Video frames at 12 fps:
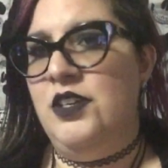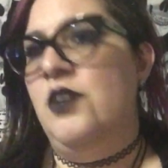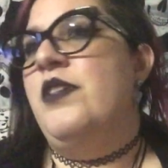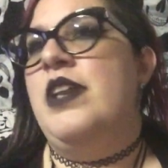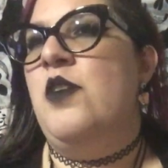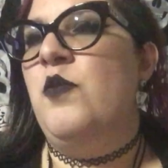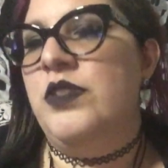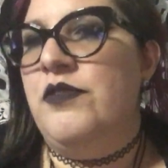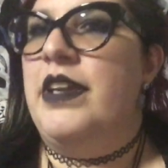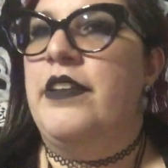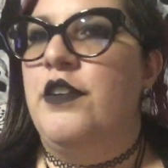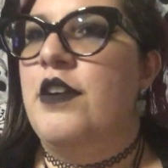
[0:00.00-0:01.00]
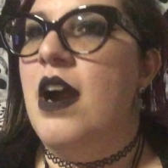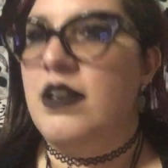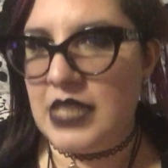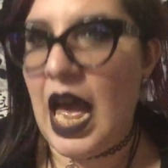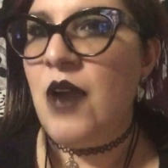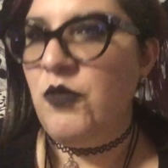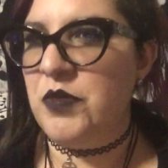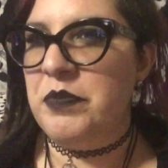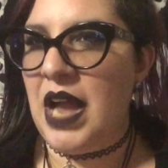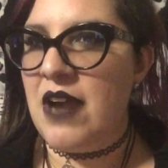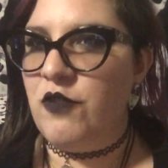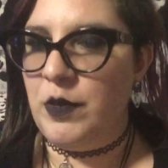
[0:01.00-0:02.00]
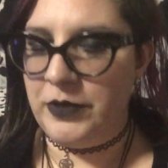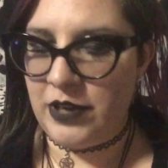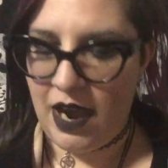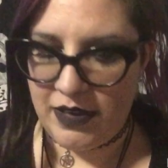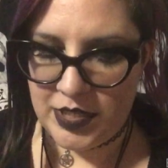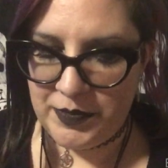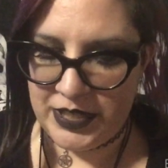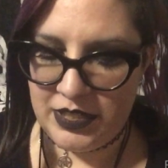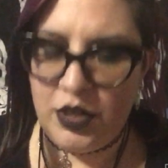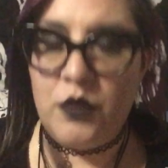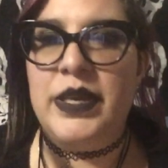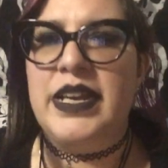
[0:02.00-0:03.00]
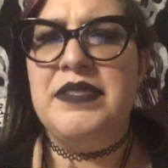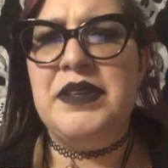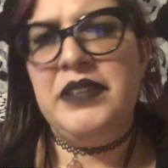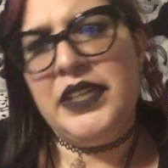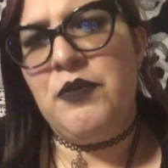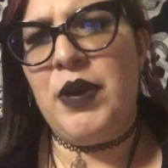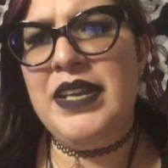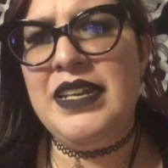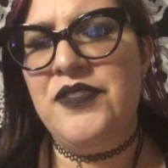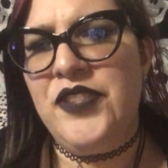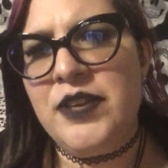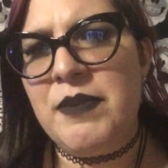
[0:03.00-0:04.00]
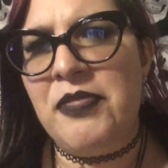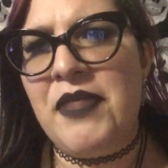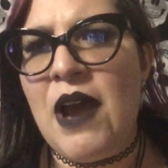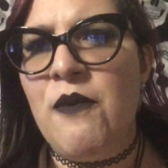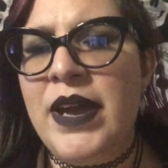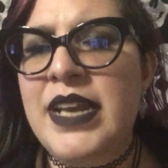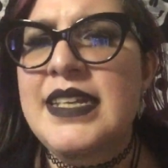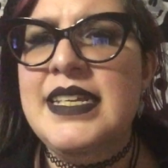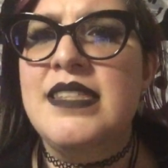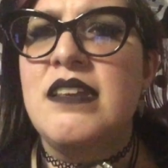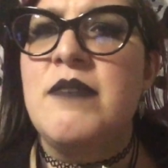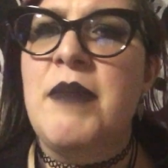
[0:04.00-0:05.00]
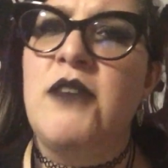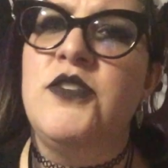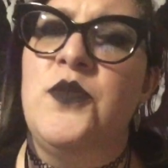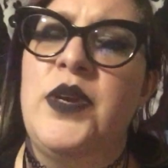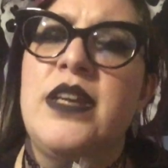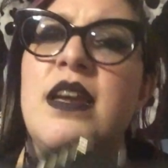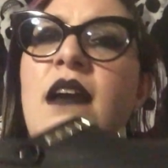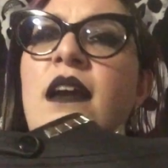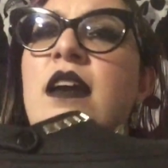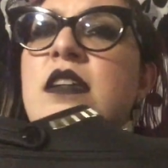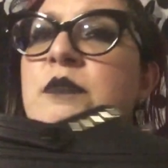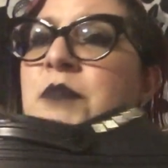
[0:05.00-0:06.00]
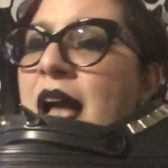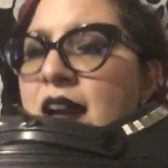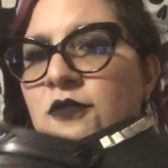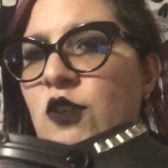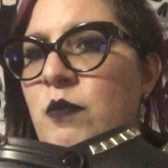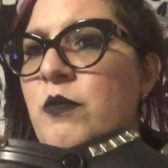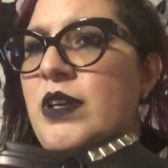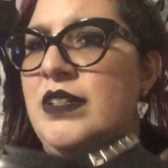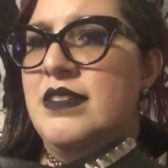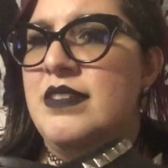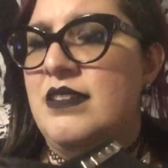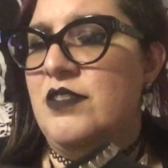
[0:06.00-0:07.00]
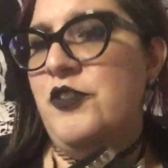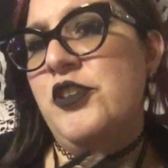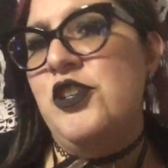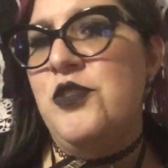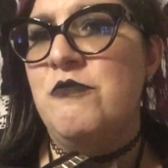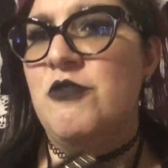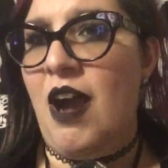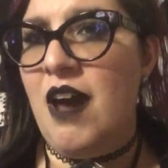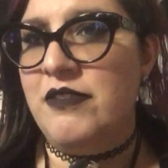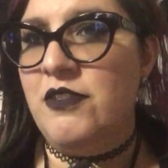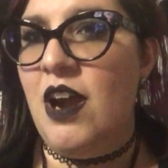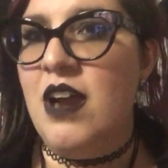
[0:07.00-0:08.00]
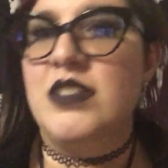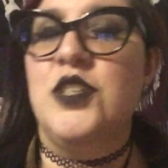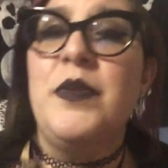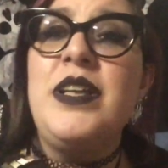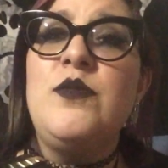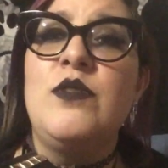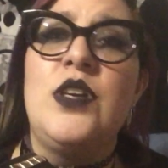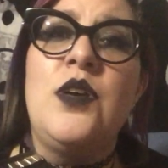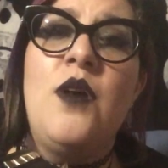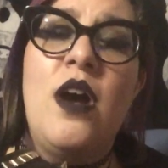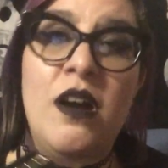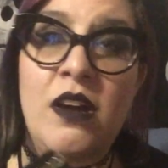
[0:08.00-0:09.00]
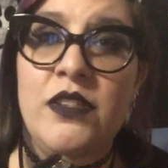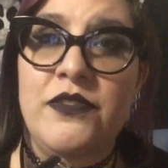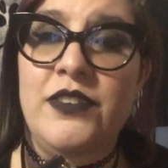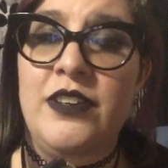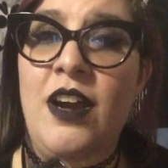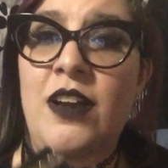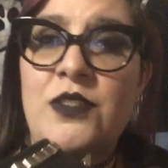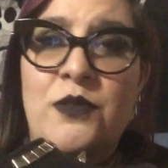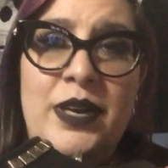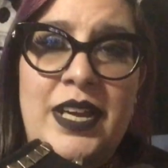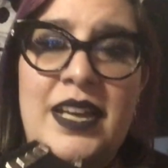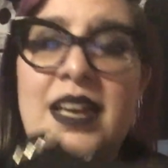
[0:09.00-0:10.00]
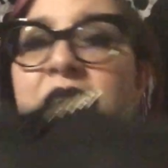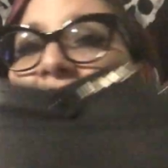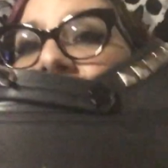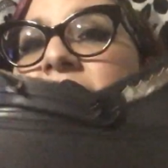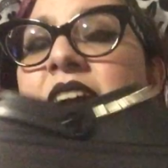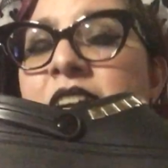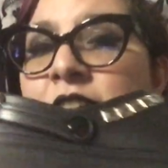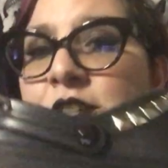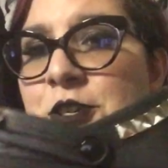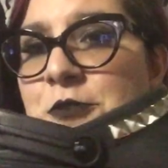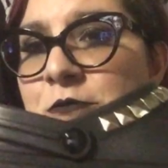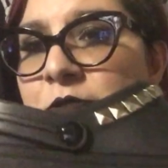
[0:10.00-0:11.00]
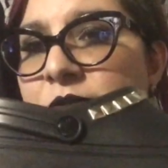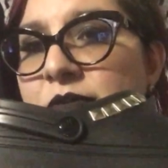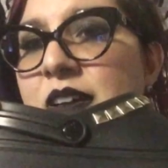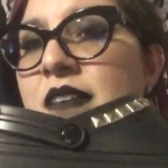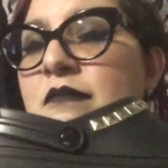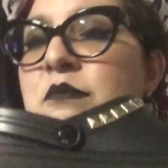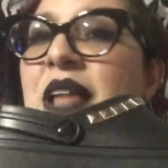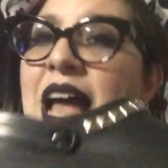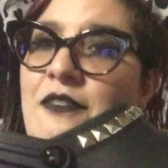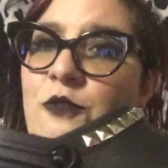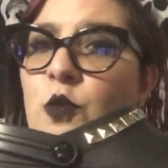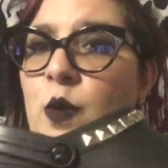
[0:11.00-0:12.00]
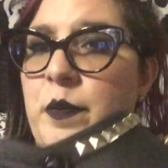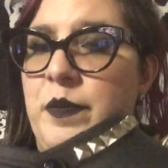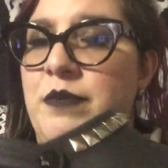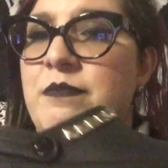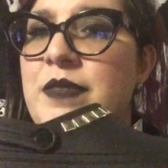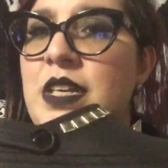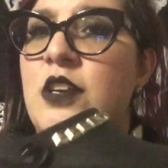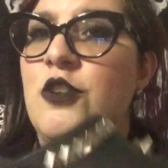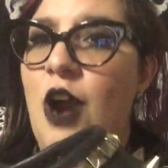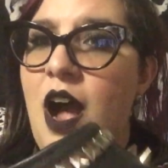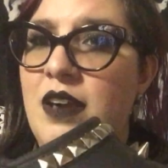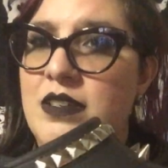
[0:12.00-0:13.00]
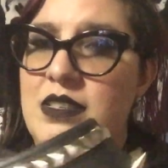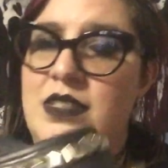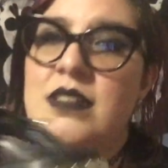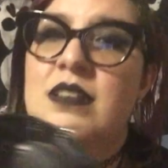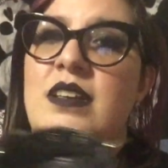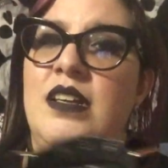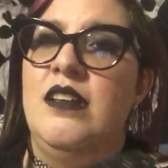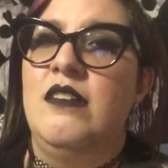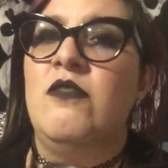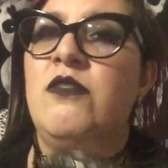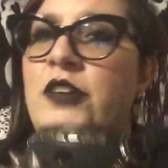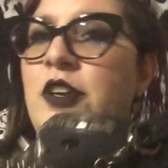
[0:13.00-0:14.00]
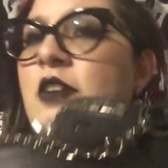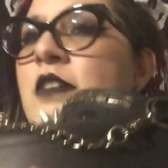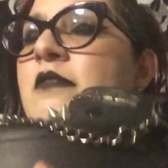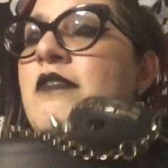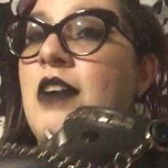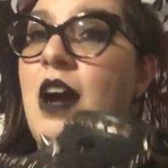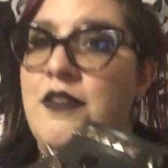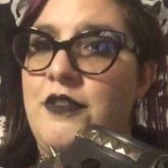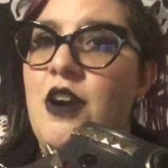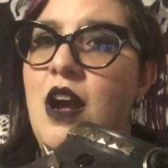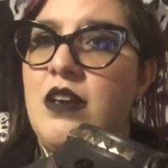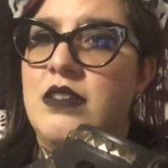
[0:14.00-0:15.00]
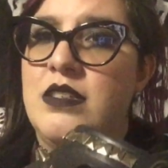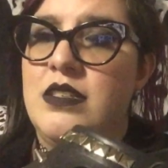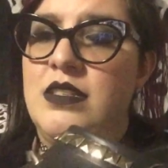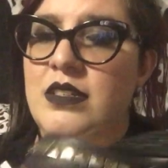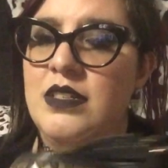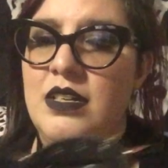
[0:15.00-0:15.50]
though that I don't want the regular Crocs. I want the platform Crocs, because, you know, like I thought, like, why didn't he think about that? Why didn't he think about doing platform runs? Because if you're gonna do GothCrocs, you might as well go all the way and do platform Crocs for your GothCrocs.